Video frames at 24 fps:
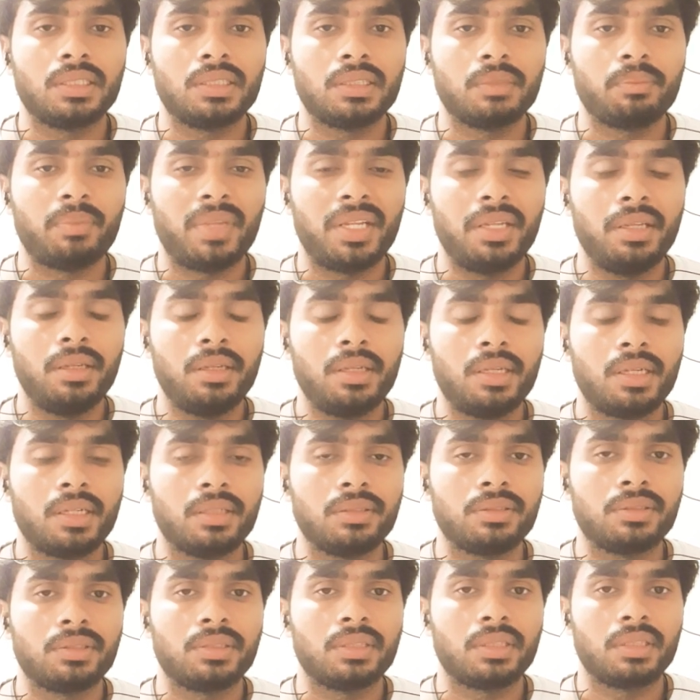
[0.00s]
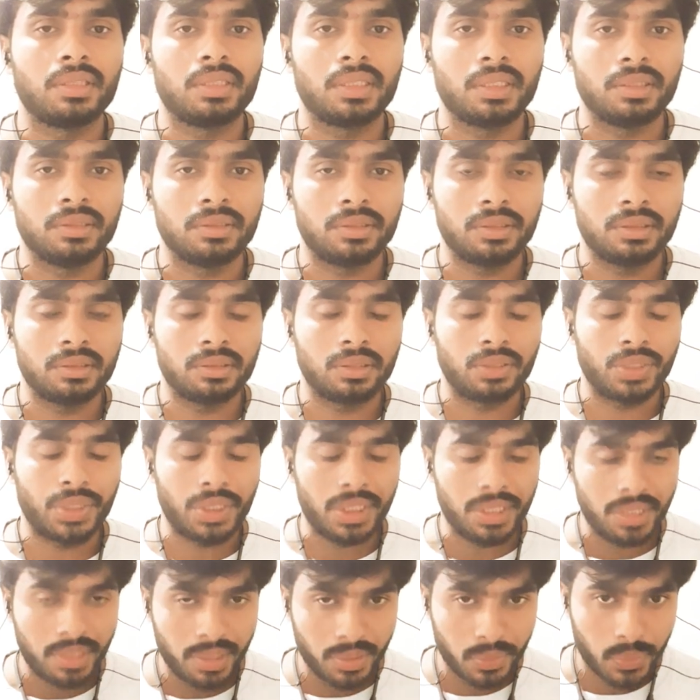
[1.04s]
Many consultancies are
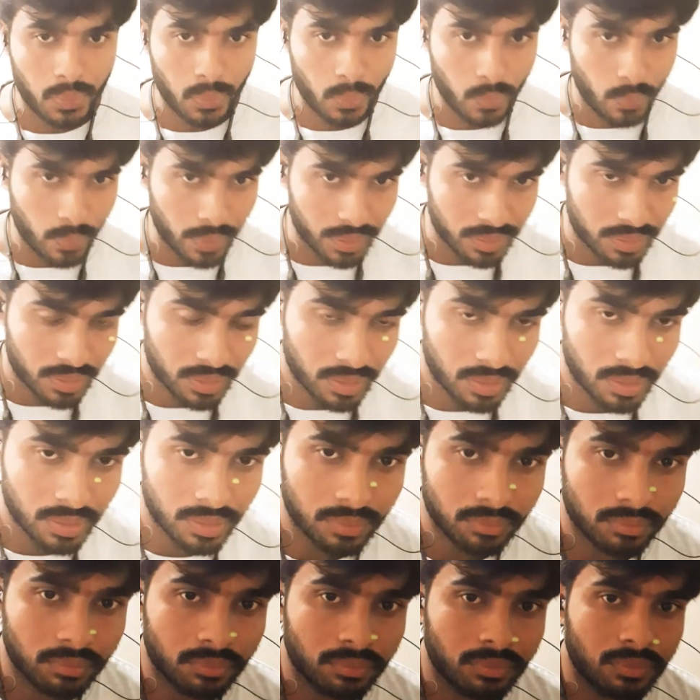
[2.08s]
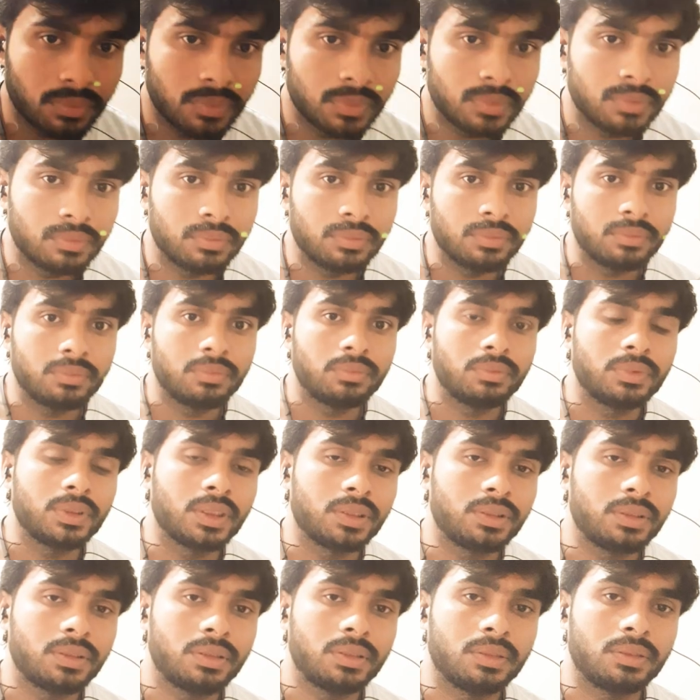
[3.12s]
cheating students.
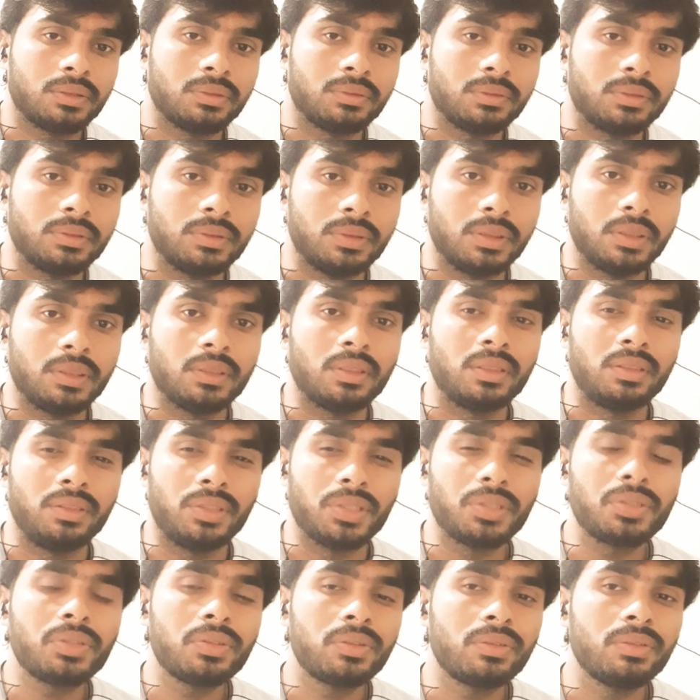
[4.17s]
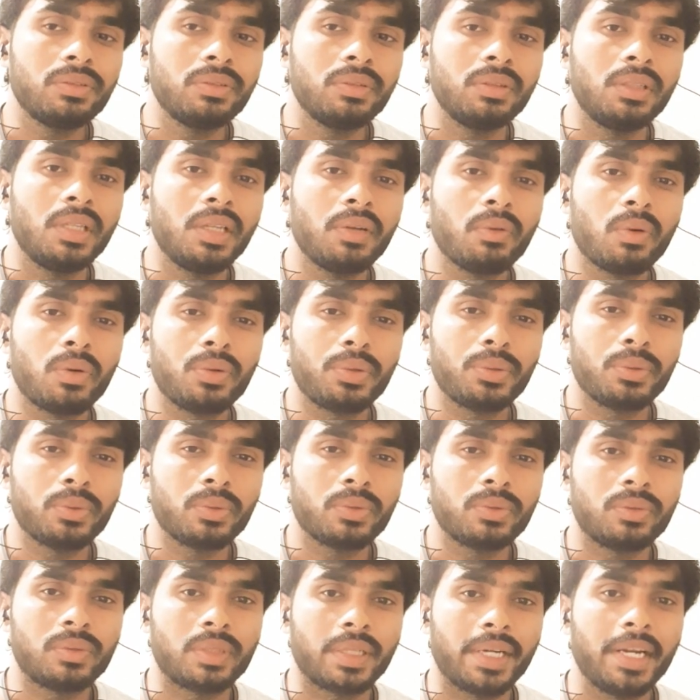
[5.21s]
just just they want to
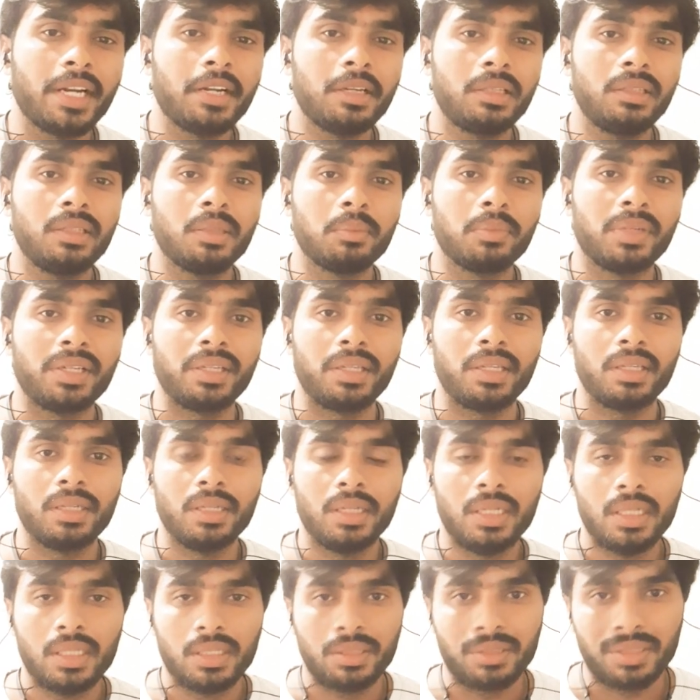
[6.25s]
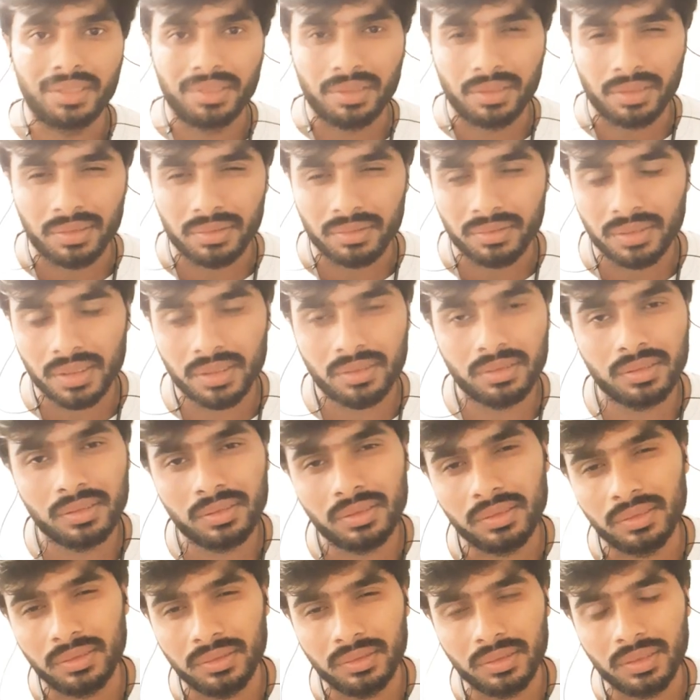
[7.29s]
get the money.
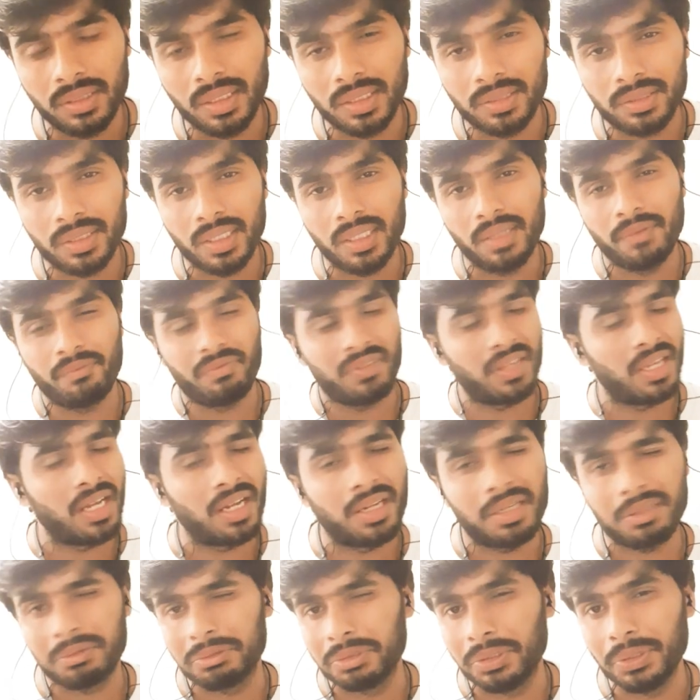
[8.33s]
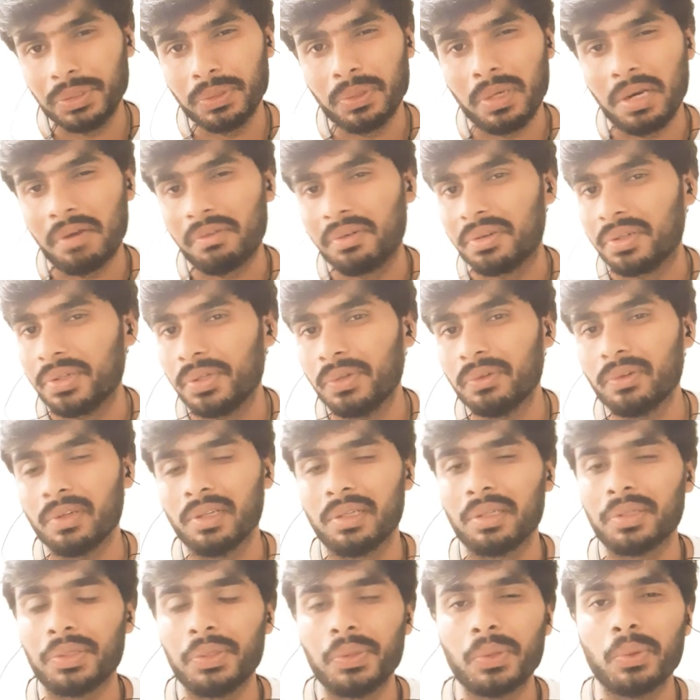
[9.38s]
Just they say, yeah,
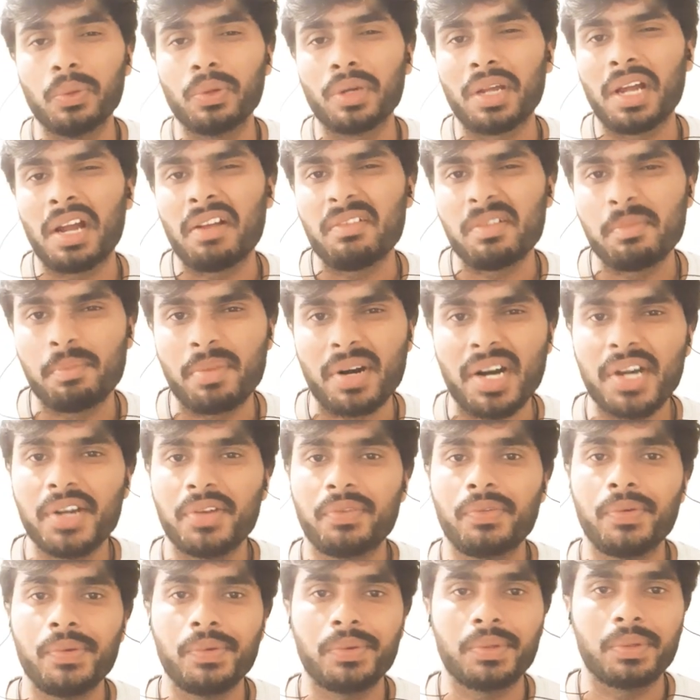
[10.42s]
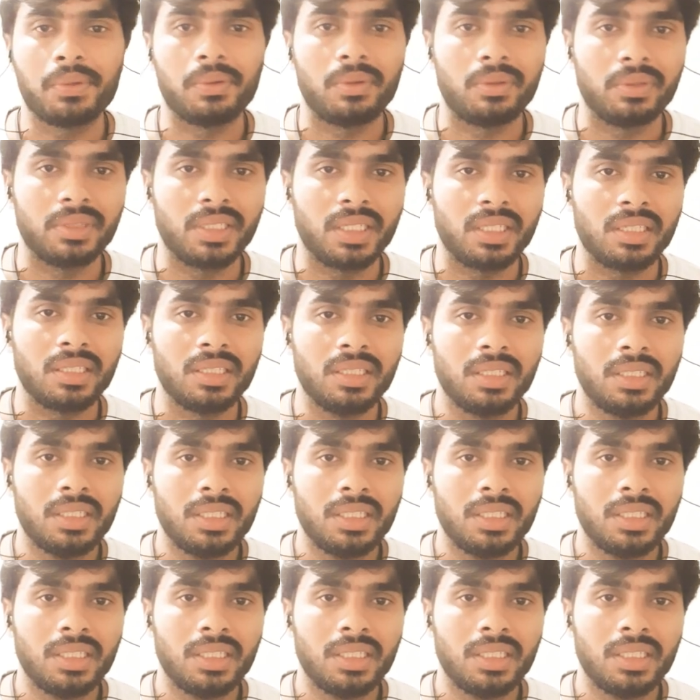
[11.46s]
you're gonna have a bright future over there,